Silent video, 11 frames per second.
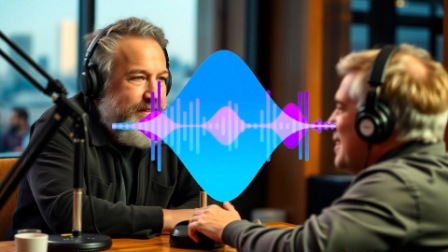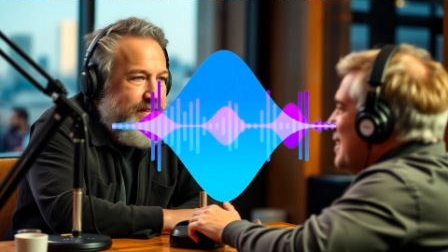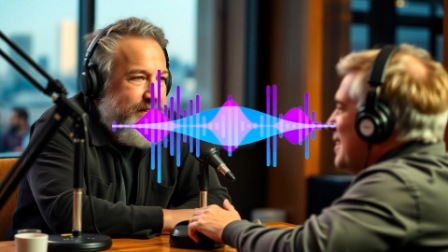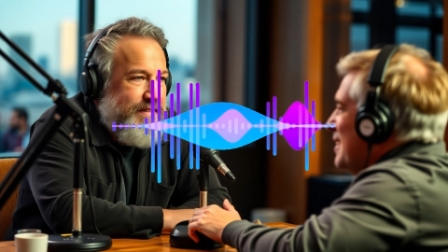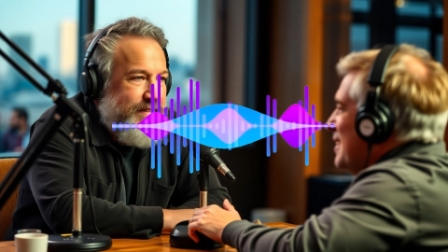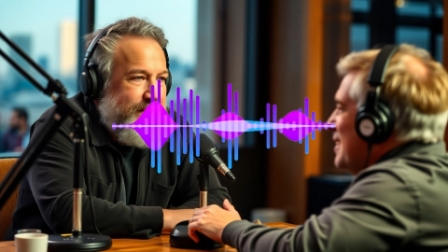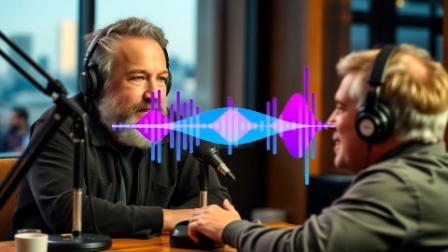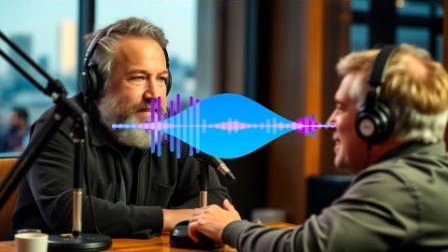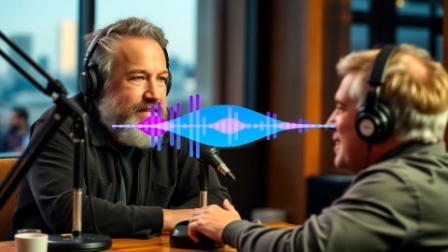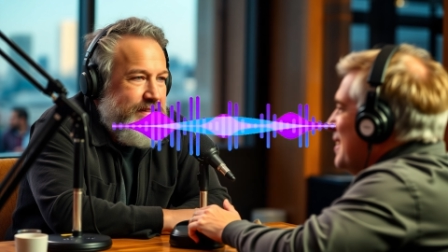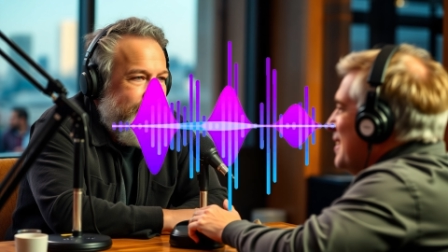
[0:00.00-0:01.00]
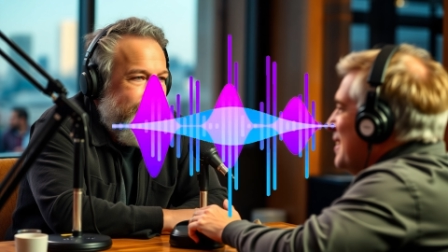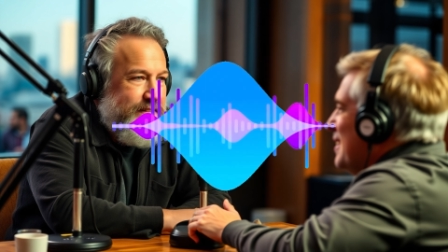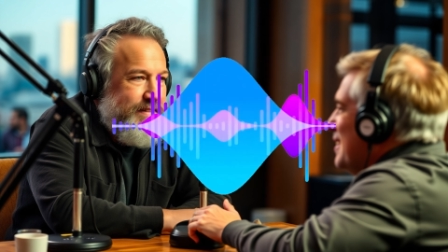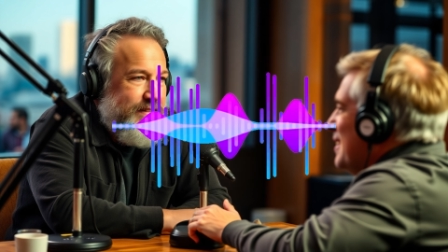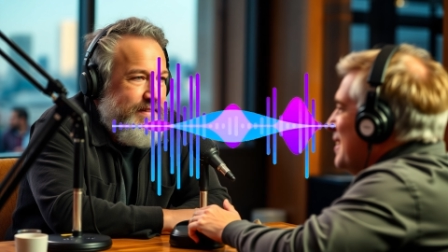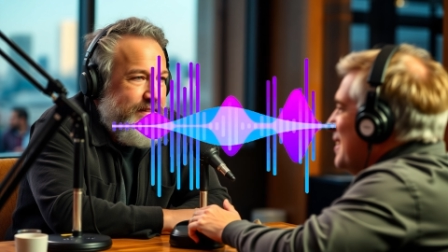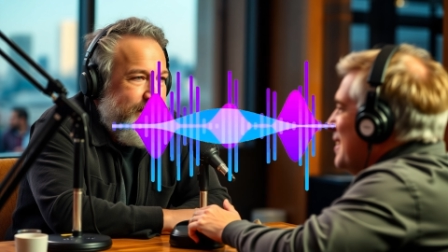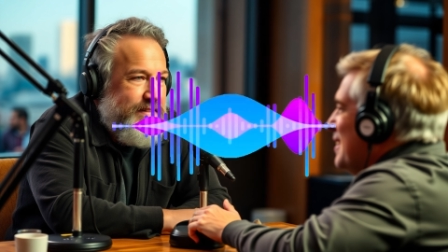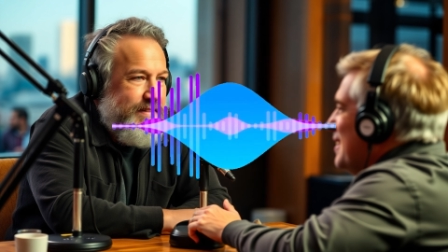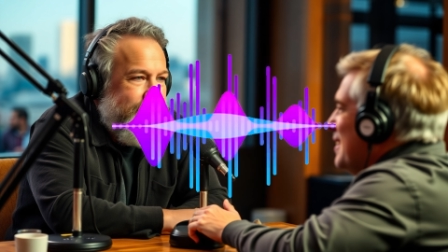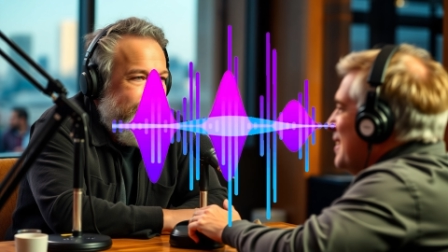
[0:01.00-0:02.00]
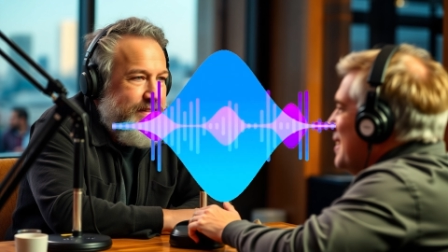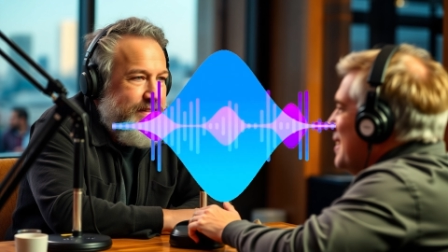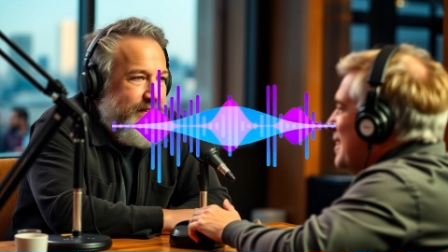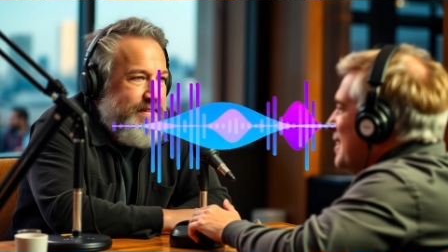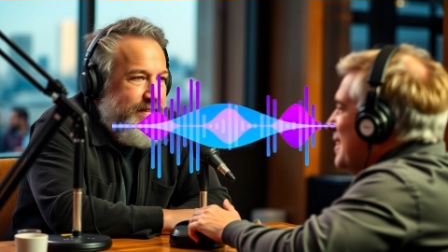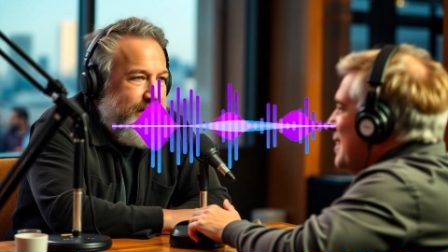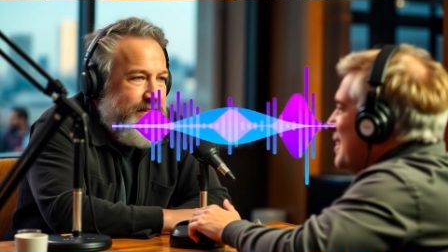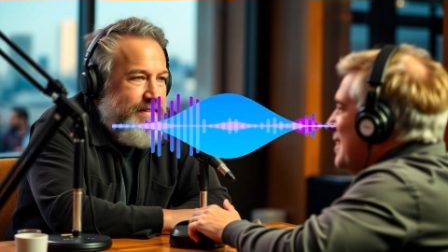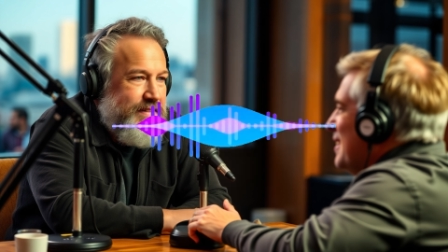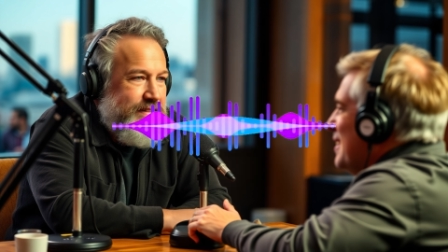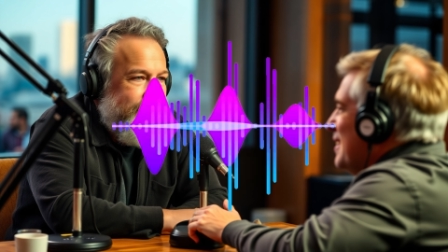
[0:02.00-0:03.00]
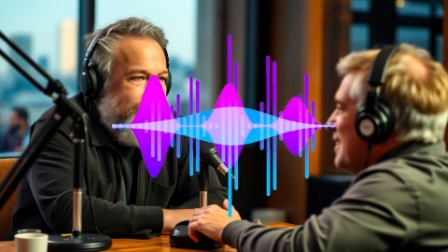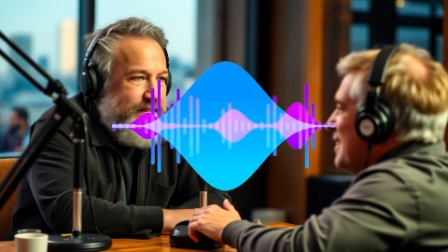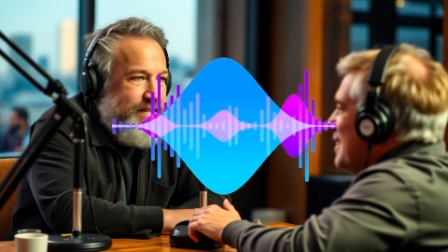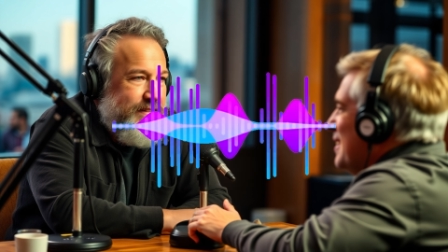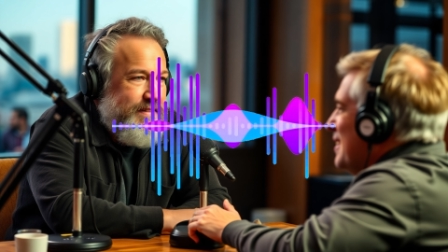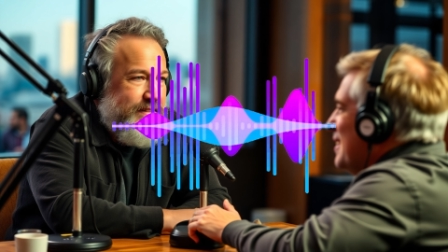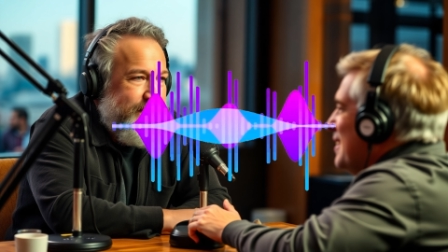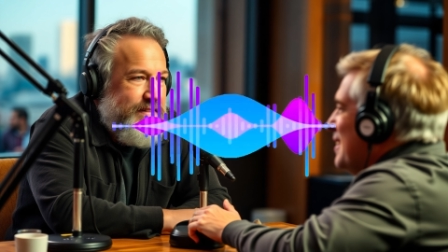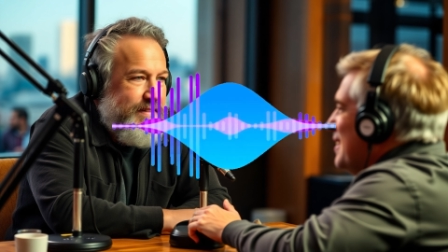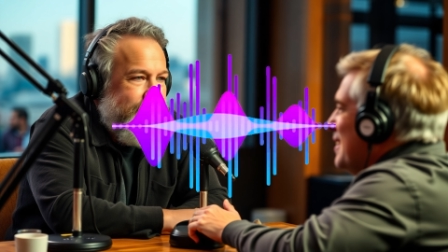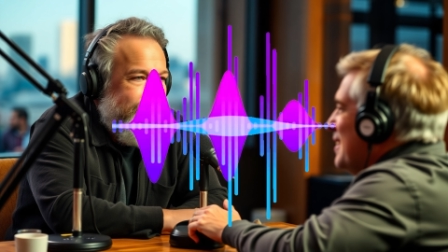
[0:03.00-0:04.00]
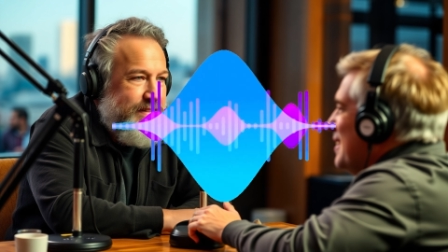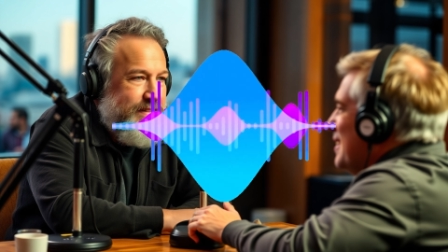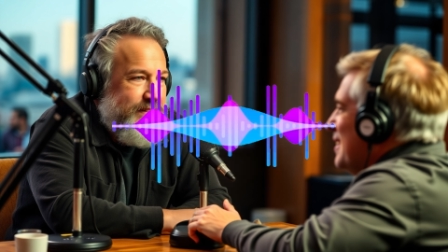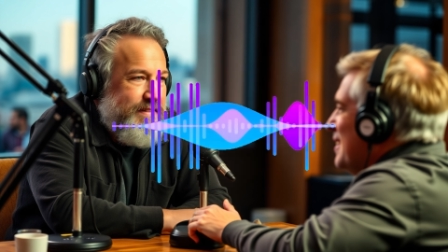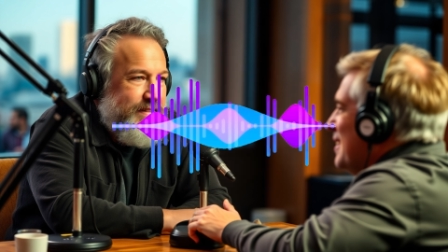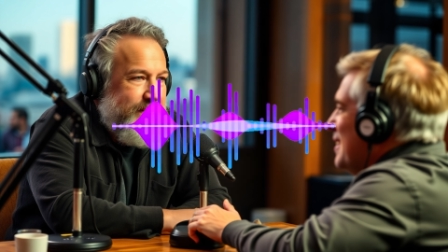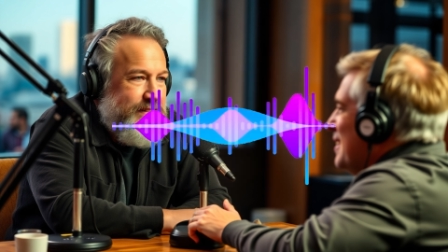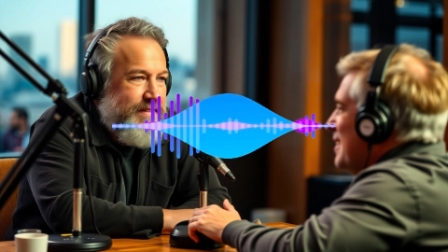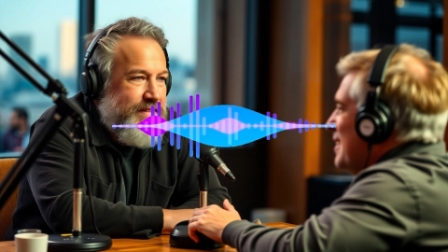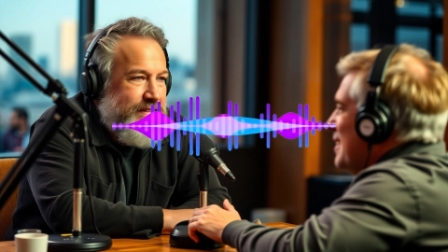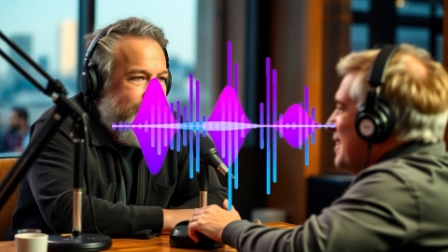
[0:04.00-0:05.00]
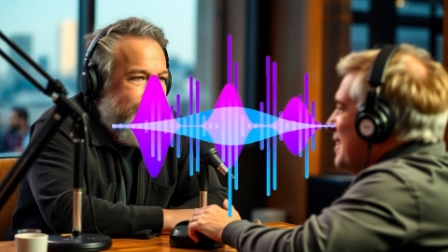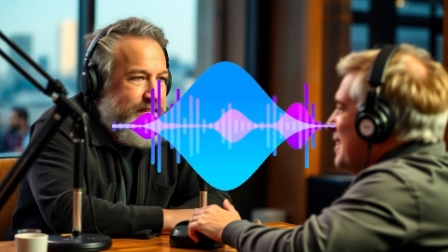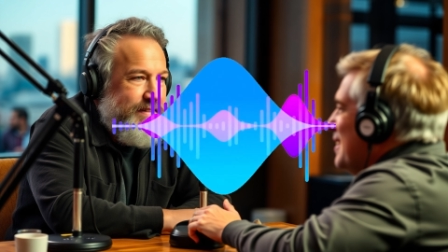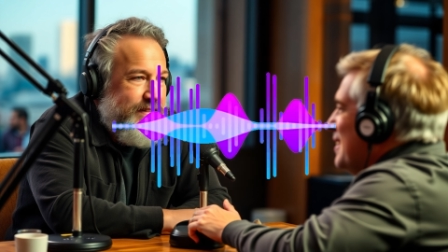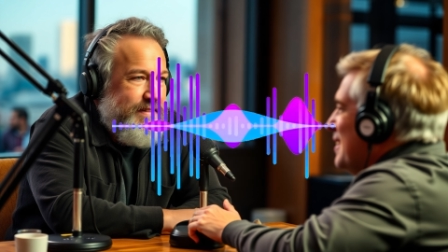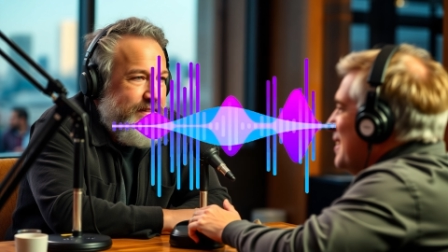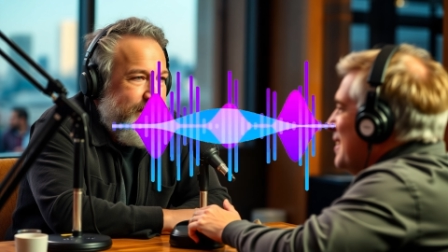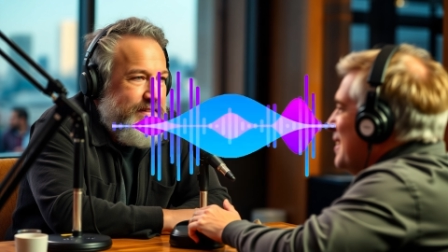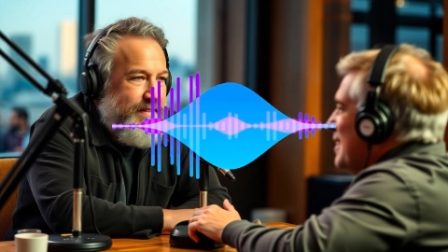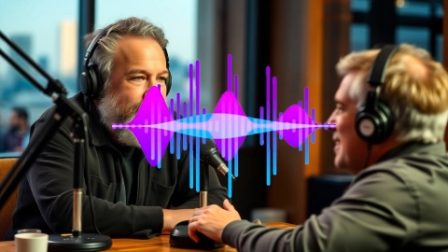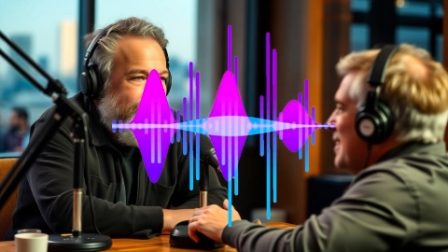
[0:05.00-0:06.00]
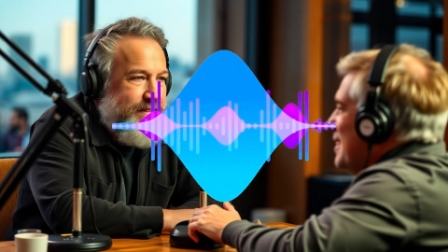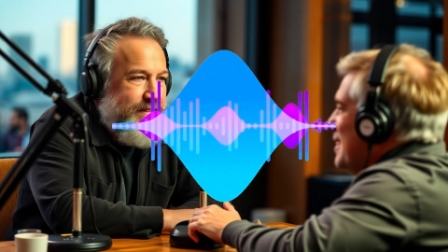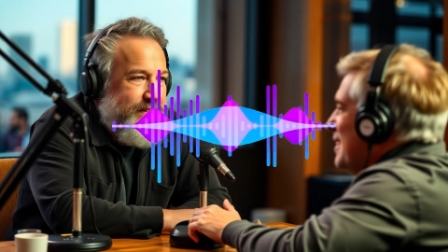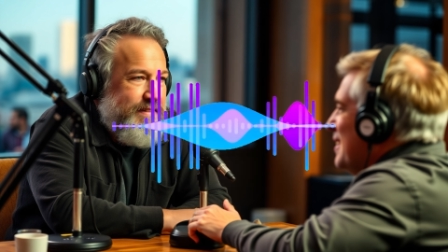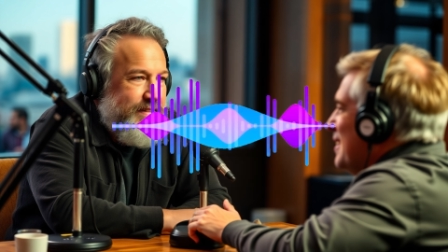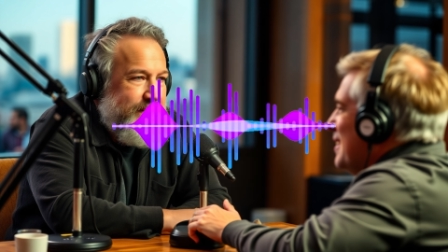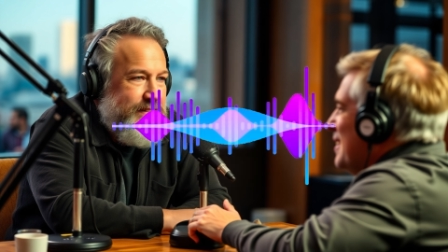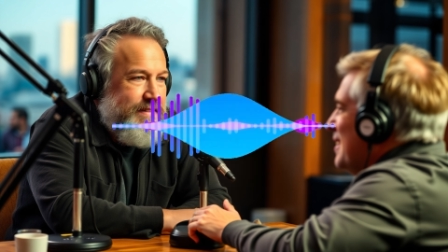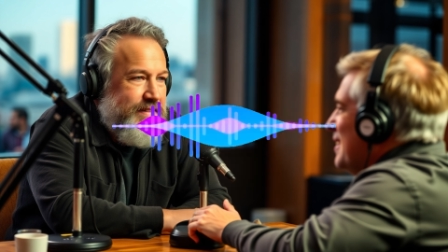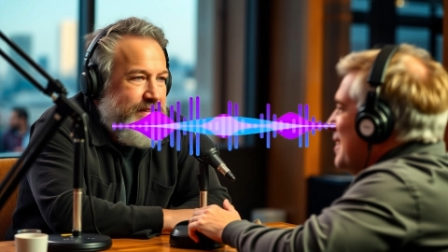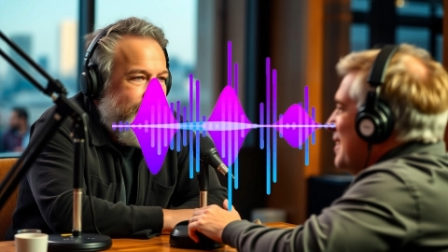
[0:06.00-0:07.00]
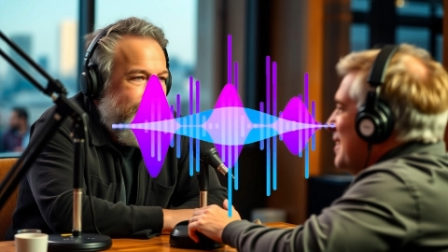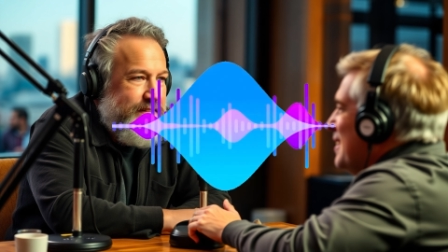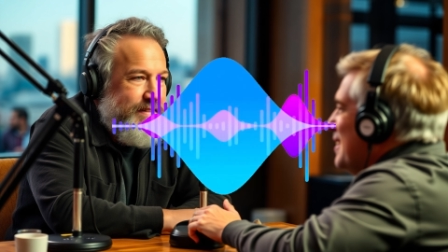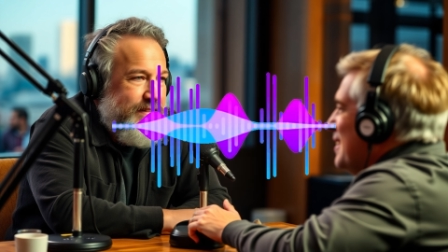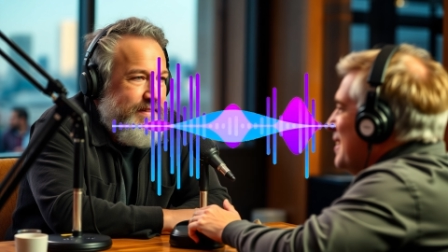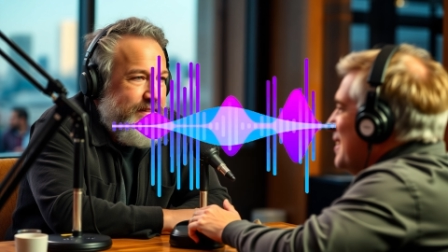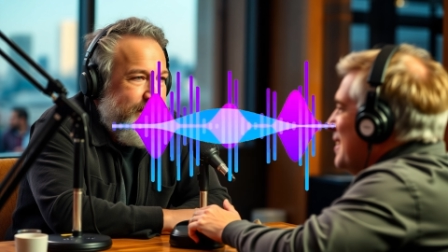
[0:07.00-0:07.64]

And Waitzkin, he's like pretty convinced that AI is going to be like better than humans at pretty much everything.